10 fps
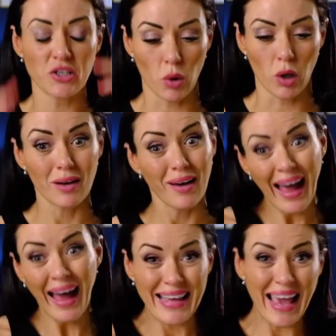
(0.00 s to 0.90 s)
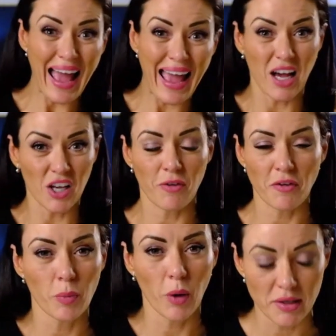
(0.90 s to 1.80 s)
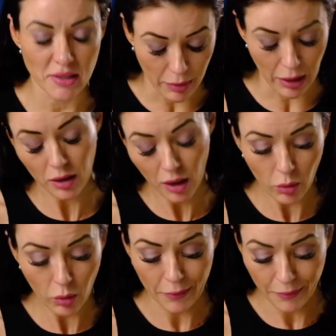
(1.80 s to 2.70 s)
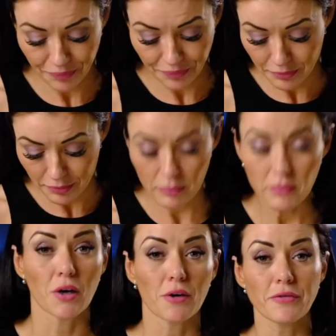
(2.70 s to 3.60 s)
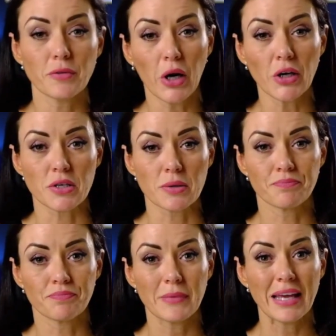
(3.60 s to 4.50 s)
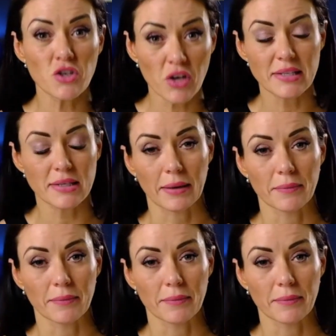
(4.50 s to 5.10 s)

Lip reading: 150 pounds, or, ah, yay, 150 pounds. I'm like, oh, wow, 150 pounds. Interesting.